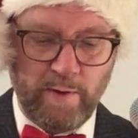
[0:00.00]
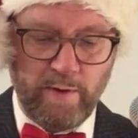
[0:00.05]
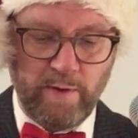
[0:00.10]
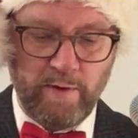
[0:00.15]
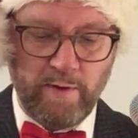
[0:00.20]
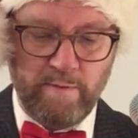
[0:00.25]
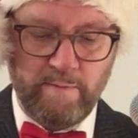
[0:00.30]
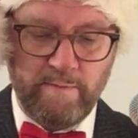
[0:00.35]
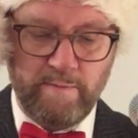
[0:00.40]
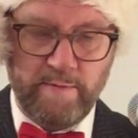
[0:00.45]

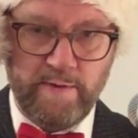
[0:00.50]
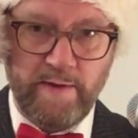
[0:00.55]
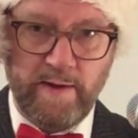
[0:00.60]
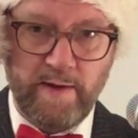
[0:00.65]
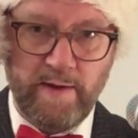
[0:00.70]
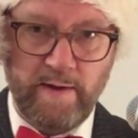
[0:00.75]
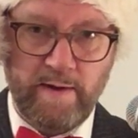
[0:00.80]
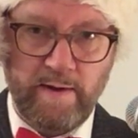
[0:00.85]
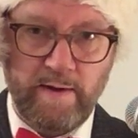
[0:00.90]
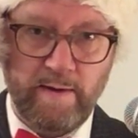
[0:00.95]
of
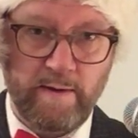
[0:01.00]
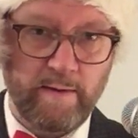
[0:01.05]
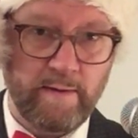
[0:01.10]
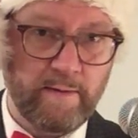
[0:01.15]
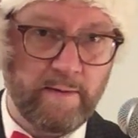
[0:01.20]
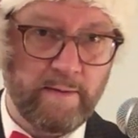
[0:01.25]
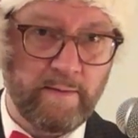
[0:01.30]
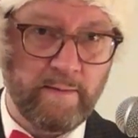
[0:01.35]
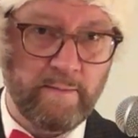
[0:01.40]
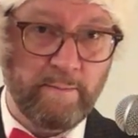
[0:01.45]
the
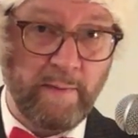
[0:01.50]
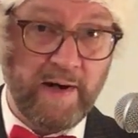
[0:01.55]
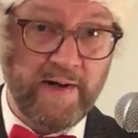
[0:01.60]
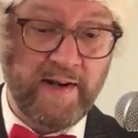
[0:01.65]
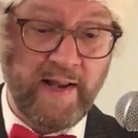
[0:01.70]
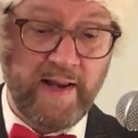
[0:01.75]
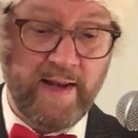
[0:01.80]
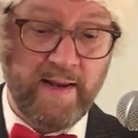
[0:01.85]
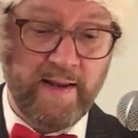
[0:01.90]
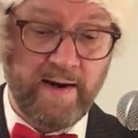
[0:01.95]

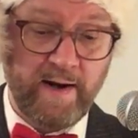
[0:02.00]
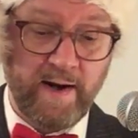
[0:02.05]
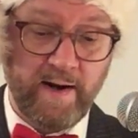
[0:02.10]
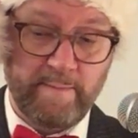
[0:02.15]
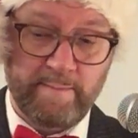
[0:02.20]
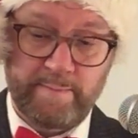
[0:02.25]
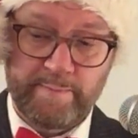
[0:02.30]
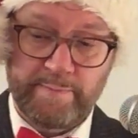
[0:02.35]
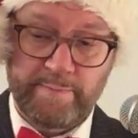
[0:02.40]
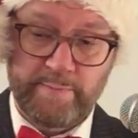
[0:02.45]

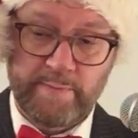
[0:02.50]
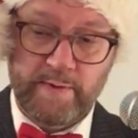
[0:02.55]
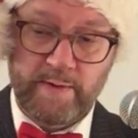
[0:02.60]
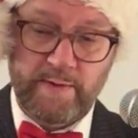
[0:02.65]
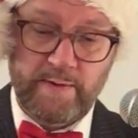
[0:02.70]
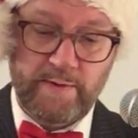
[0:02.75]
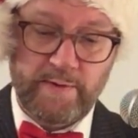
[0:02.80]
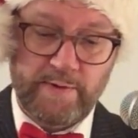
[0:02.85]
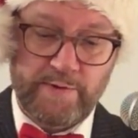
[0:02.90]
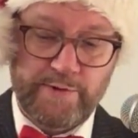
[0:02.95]
Madeira,
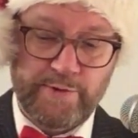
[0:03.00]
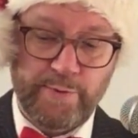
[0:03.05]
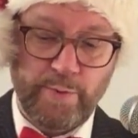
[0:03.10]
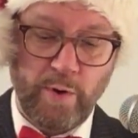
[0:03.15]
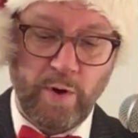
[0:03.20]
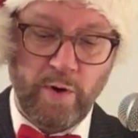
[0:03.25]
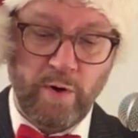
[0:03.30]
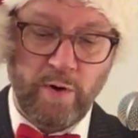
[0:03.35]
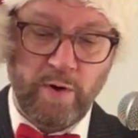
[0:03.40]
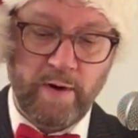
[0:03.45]
a
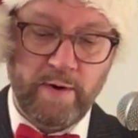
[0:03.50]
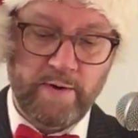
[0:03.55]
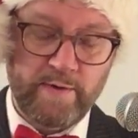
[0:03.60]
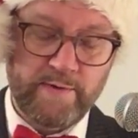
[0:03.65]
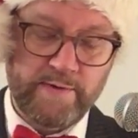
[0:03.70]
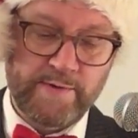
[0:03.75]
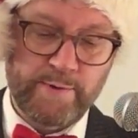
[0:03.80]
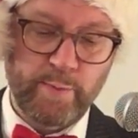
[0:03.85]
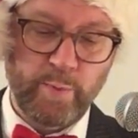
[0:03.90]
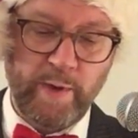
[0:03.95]
strong,
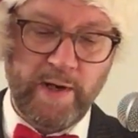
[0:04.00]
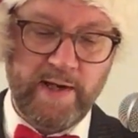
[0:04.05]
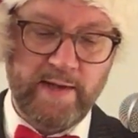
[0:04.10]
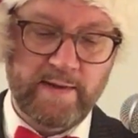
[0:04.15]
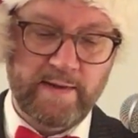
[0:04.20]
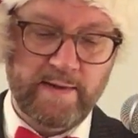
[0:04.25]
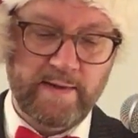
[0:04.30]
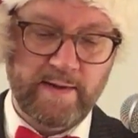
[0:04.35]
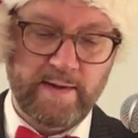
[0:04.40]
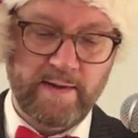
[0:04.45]

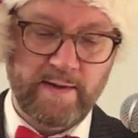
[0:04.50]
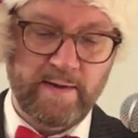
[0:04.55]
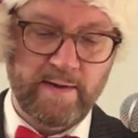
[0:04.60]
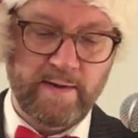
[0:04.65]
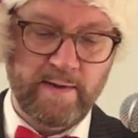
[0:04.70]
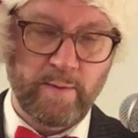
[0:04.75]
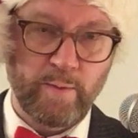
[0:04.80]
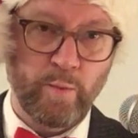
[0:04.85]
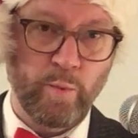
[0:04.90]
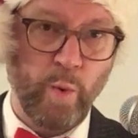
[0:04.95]
sweet
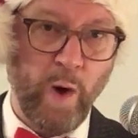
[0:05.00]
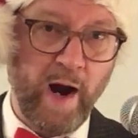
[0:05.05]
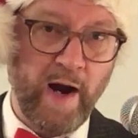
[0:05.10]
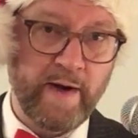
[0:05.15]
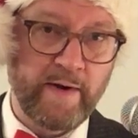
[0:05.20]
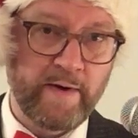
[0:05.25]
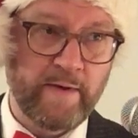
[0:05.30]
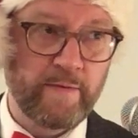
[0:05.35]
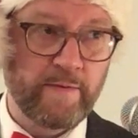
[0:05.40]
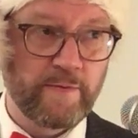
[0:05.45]

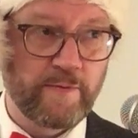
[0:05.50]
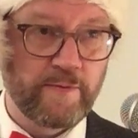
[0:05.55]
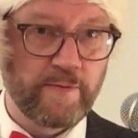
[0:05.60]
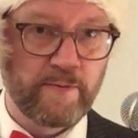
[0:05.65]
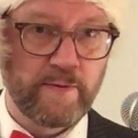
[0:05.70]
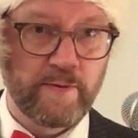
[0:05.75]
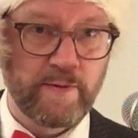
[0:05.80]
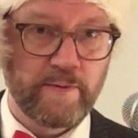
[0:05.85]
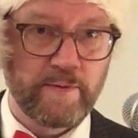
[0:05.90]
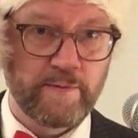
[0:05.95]
wine
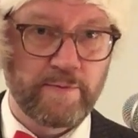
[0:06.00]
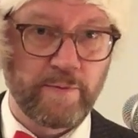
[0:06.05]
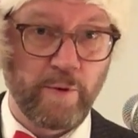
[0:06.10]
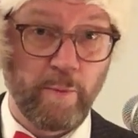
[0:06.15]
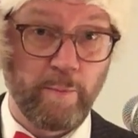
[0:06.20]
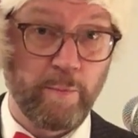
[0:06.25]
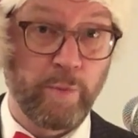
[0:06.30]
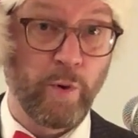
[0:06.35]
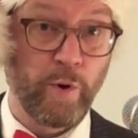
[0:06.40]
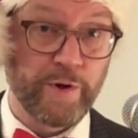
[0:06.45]

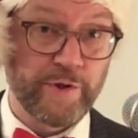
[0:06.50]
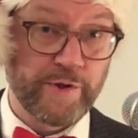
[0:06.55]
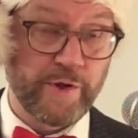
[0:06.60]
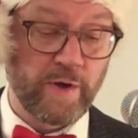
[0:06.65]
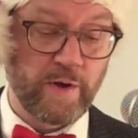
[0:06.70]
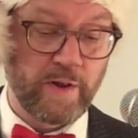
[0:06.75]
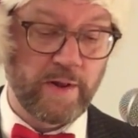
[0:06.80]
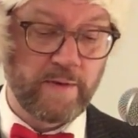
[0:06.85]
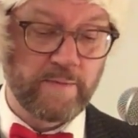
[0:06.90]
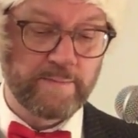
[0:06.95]
from
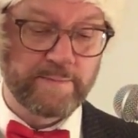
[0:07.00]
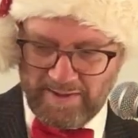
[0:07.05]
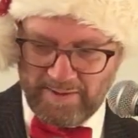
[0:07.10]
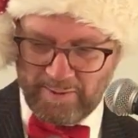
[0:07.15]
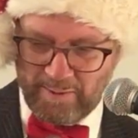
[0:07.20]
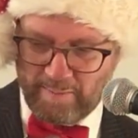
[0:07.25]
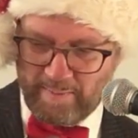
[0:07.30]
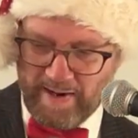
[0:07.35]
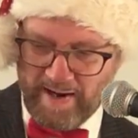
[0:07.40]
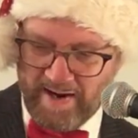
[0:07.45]
Portugal.
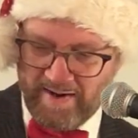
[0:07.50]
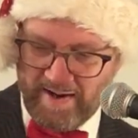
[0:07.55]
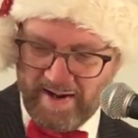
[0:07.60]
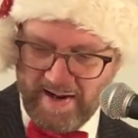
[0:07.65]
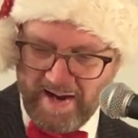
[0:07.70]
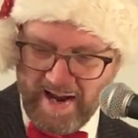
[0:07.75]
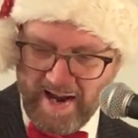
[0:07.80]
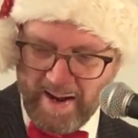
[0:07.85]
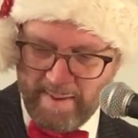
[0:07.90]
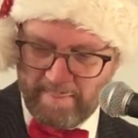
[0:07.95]
Oh man,
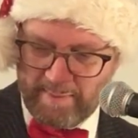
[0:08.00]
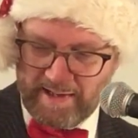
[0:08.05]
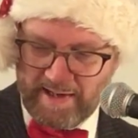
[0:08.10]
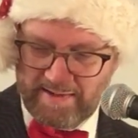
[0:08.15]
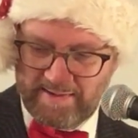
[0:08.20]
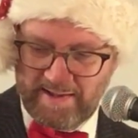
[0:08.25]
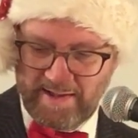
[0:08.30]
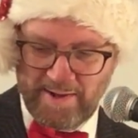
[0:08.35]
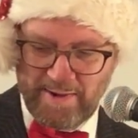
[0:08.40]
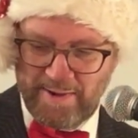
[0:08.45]
I am
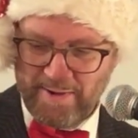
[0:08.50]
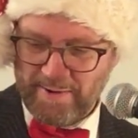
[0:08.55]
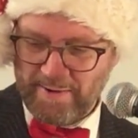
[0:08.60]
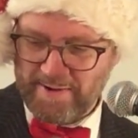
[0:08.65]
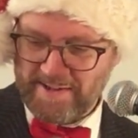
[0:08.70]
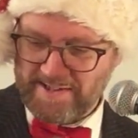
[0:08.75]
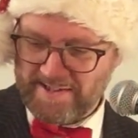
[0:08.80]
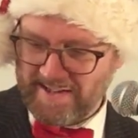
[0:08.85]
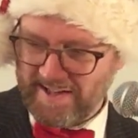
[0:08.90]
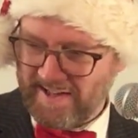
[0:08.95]
getting
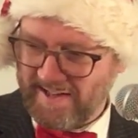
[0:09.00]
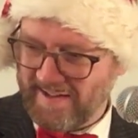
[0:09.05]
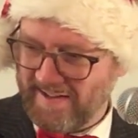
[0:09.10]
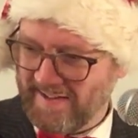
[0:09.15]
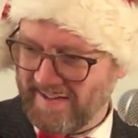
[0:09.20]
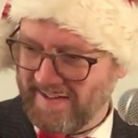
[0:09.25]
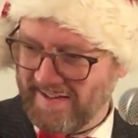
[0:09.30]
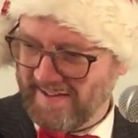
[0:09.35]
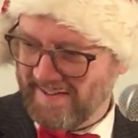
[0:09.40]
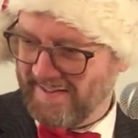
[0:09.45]
thirsty.
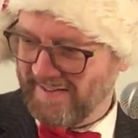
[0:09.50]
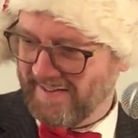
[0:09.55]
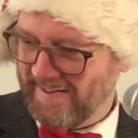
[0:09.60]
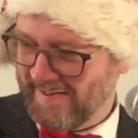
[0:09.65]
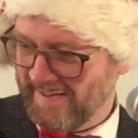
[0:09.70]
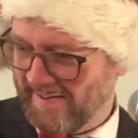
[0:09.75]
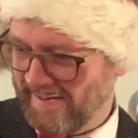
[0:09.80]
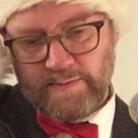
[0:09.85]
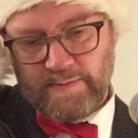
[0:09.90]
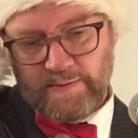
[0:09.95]

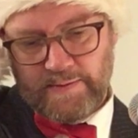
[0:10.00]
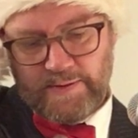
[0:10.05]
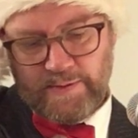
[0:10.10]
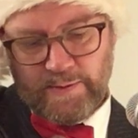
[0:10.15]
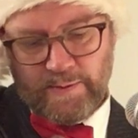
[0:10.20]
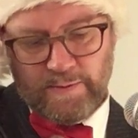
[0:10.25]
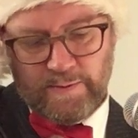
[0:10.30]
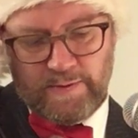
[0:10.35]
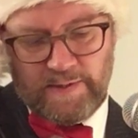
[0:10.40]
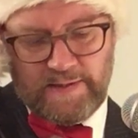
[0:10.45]

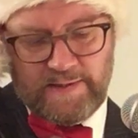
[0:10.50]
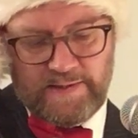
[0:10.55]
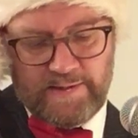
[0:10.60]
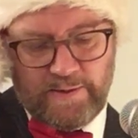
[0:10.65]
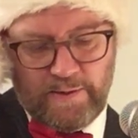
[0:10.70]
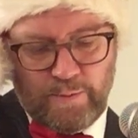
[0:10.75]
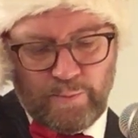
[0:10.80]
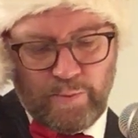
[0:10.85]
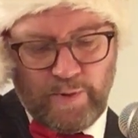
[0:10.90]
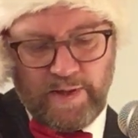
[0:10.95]
So let's
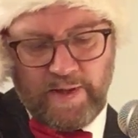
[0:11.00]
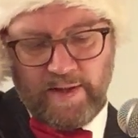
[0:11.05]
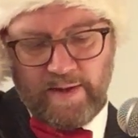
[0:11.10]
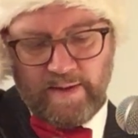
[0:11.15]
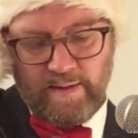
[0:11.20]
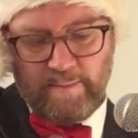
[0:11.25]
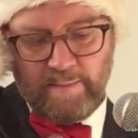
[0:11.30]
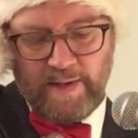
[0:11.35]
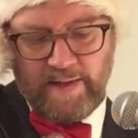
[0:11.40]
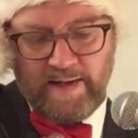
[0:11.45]
start with
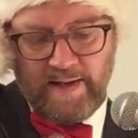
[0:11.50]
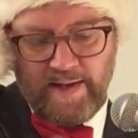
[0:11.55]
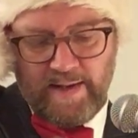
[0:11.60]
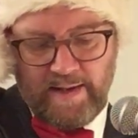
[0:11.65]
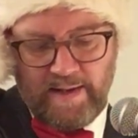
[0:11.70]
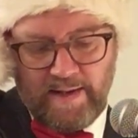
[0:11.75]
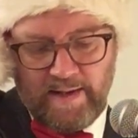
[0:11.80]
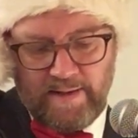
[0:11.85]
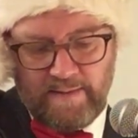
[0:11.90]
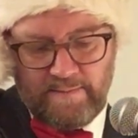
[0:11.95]
the
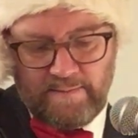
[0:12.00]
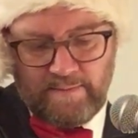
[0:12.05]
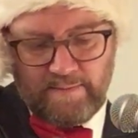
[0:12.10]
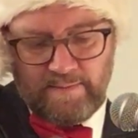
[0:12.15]
Madeira.